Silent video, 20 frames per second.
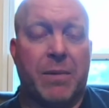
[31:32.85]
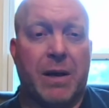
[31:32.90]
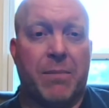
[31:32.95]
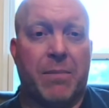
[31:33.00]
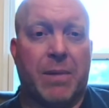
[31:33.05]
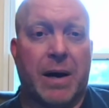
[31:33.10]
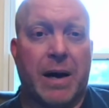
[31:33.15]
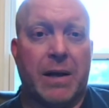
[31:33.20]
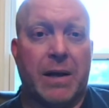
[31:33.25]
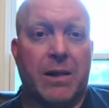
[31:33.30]

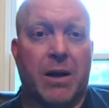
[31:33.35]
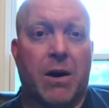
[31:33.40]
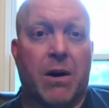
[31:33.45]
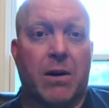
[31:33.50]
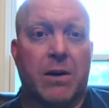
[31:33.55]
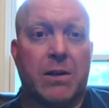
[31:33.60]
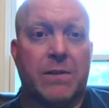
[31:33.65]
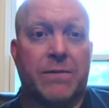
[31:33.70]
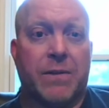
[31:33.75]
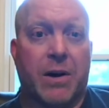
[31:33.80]
that was given
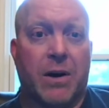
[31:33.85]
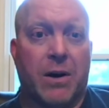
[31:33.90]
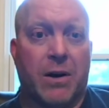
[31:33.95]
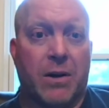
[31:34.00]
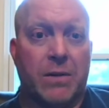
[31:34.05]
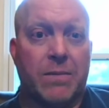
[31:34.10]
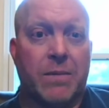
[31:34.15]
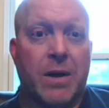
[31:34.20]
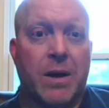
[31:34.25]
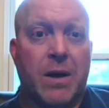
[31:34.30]
to me by
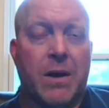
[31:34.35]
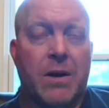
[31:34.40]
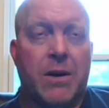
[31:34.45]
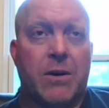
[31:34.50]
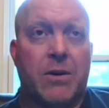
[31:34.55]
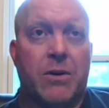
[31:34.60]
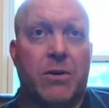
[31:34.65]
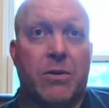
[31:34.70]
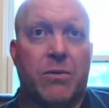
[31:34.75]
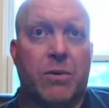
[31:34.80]
Lars
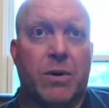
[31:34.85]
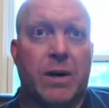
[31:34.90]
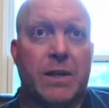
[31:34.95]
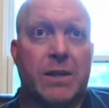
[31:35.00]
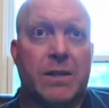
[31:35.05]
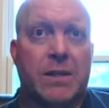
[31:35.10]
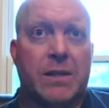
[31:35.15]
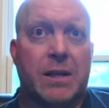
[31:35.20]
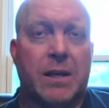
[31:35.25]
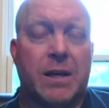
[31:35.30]
Falt,
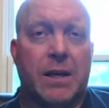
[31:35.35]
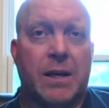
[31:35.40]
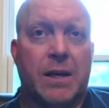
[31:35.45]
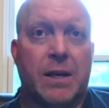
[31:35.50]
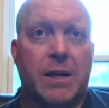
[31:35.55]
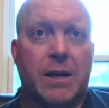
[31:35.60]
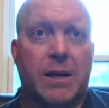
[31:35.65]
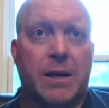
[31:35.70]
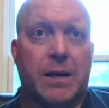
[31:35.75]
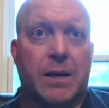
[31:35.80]

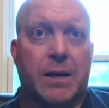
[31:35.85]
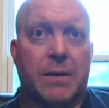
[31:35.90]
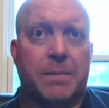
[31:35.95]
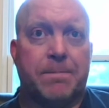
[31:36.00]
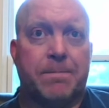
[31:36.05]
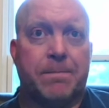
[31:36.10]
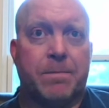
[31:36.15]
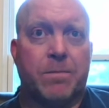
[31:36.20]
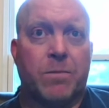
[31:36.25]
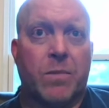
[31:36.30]
who was
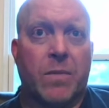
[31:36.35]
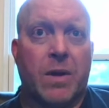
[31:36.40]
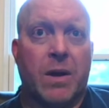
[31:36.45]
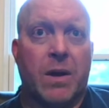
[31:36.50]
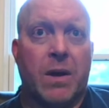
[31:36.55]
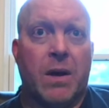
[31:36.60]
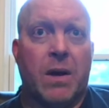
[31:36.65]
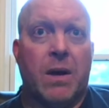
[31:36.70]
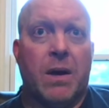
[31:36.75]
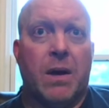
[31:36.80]
the
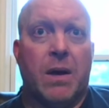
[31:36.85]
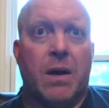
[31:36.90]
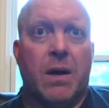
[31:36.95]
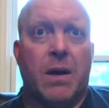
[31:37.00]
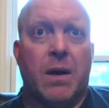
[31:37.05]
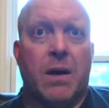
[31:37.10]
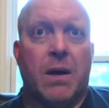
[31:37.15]
um,